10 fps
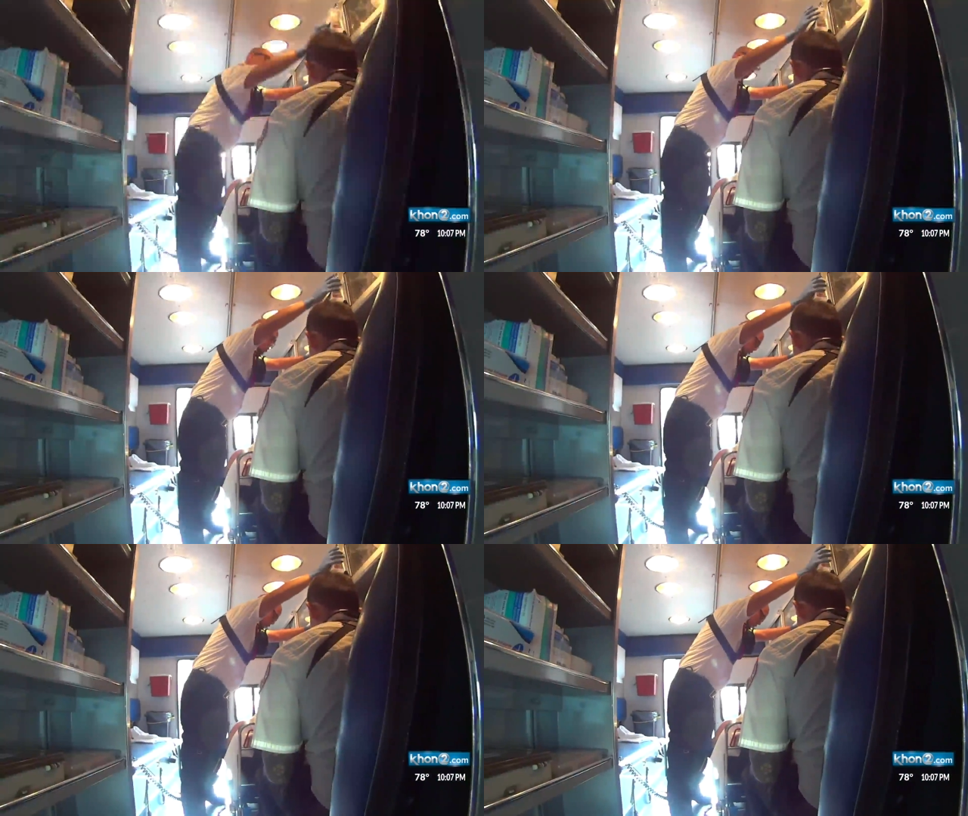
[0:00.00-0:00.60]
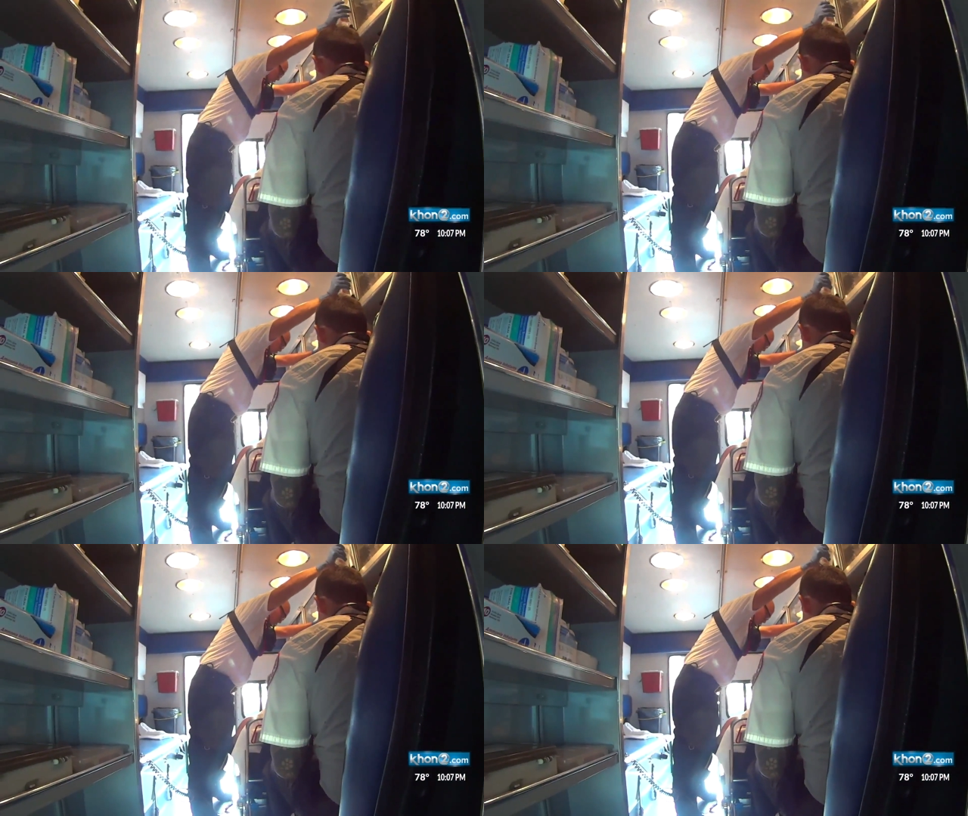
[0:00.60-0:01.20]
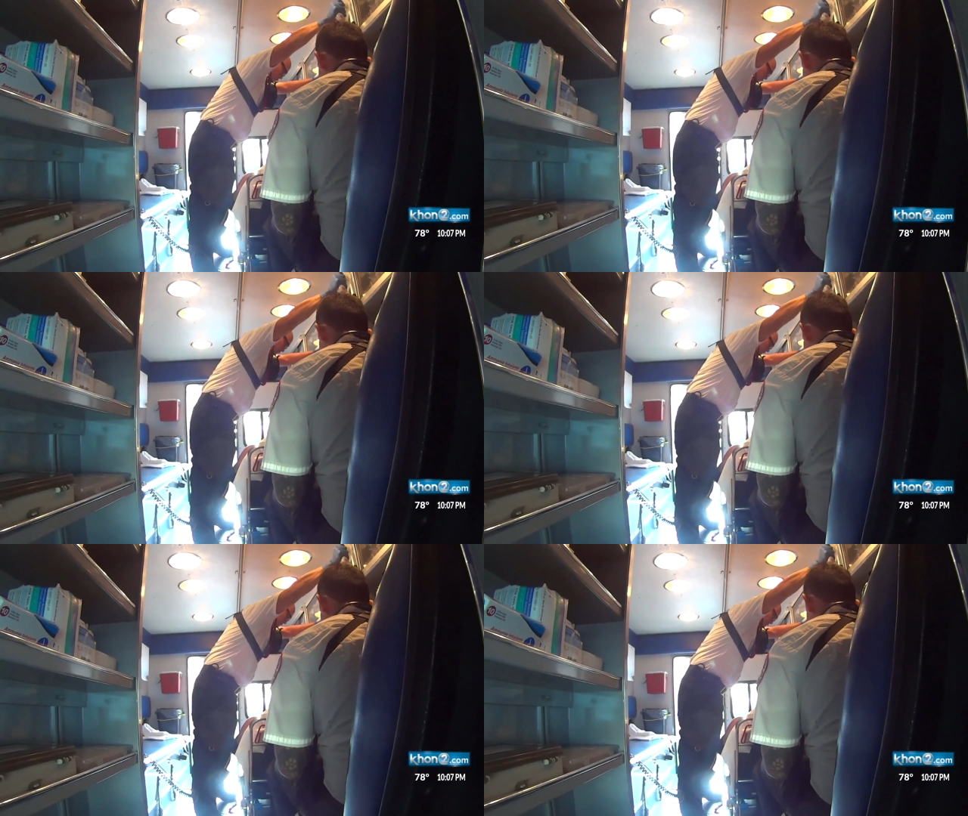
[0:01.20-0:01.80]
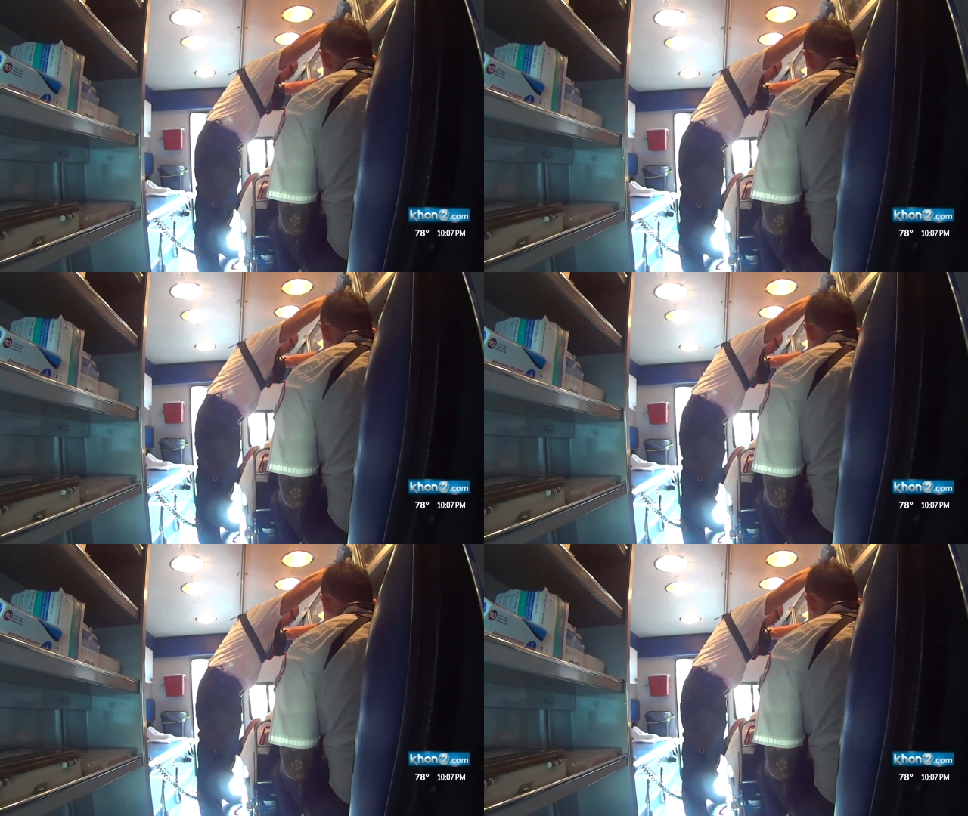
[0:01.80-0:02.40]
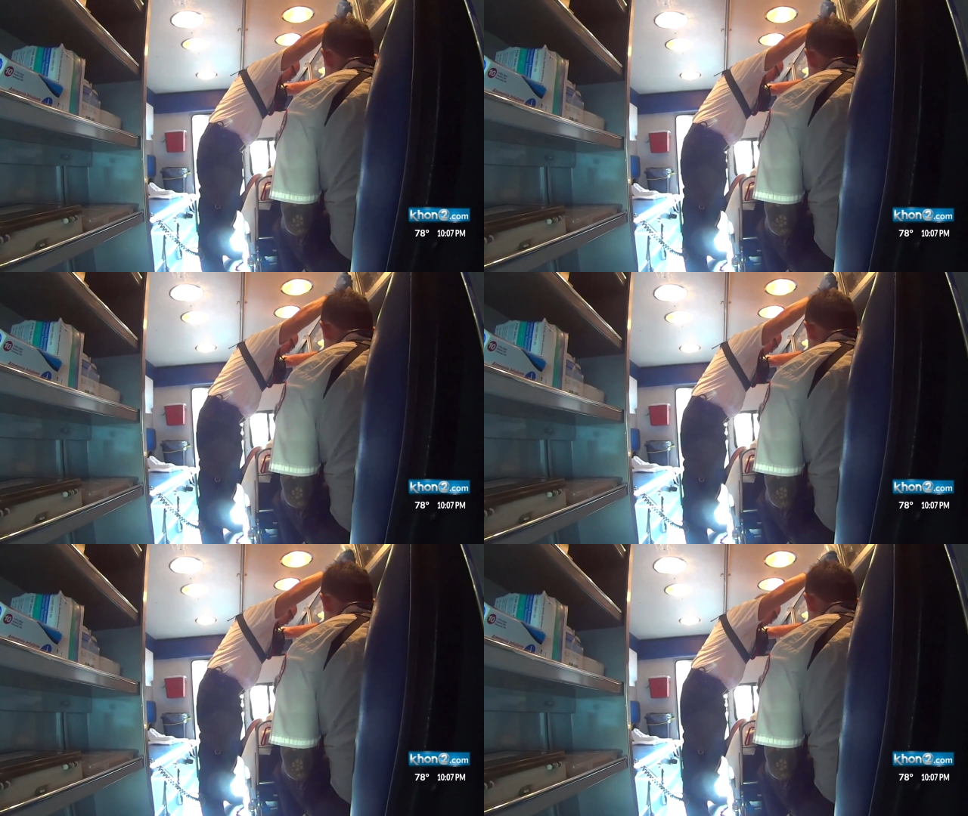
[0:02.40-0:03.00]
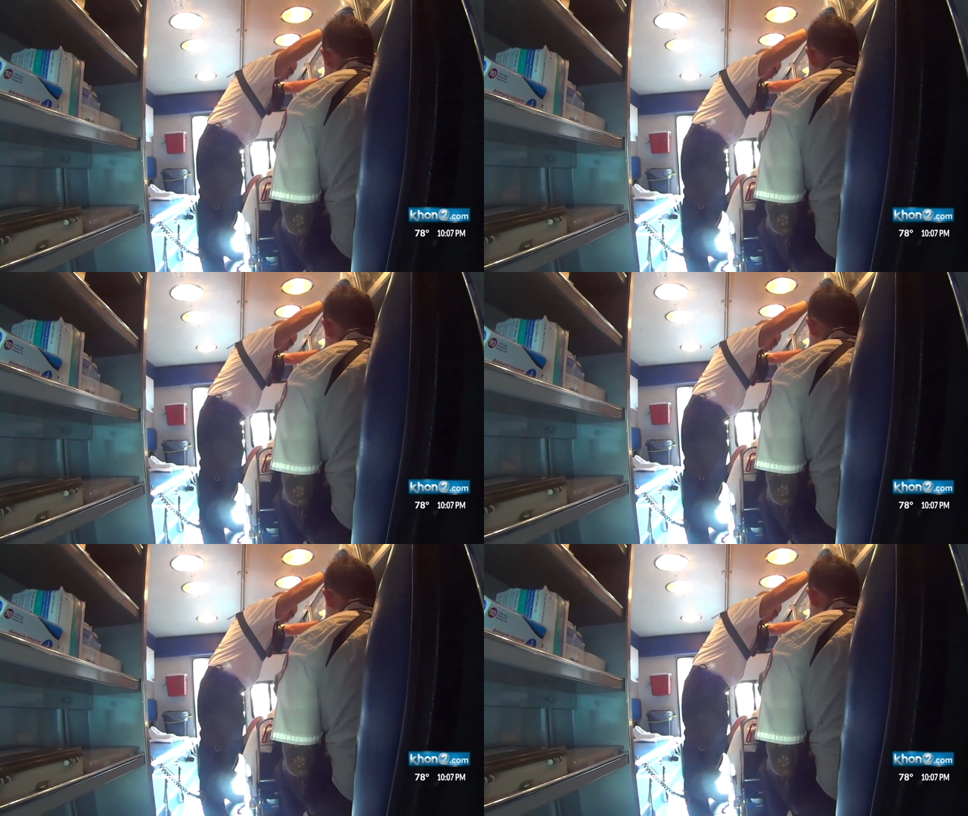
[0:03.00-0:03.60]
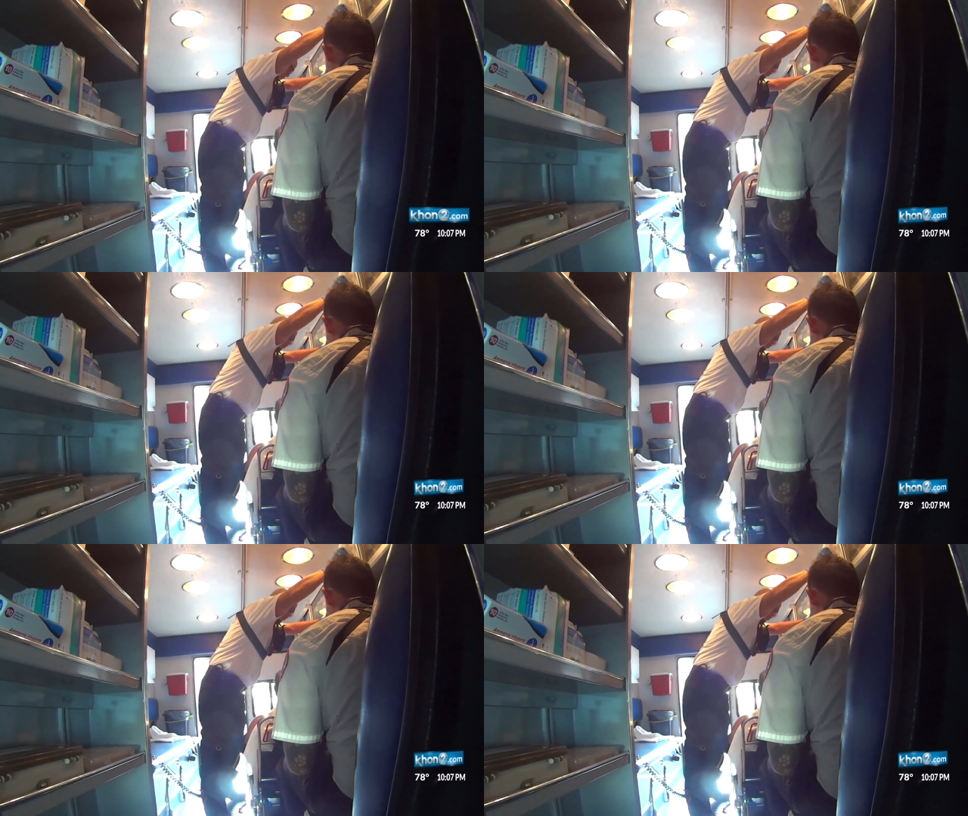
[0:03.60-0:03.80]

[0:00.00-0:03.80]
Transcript: [unreadable: no face in view]